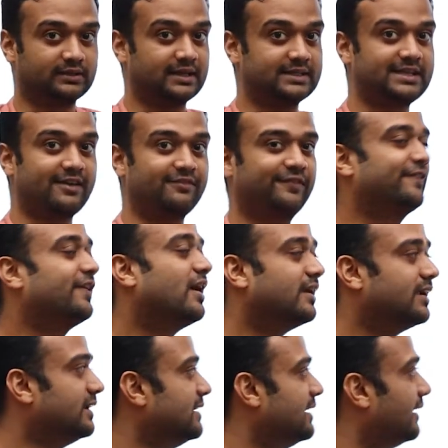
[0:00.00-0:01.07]
Let's have
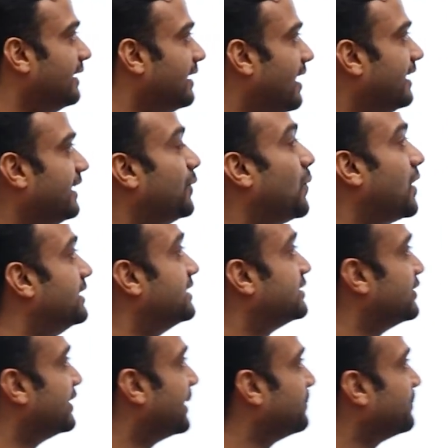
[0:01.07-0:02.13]
fun learning words
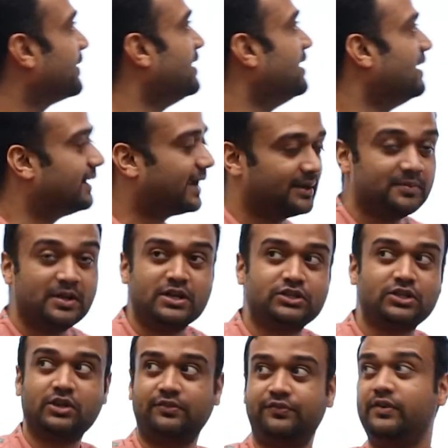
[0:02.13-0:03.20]
today. Right,
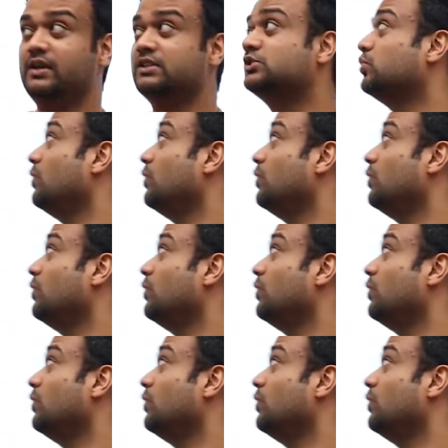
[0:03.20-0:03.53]
so the first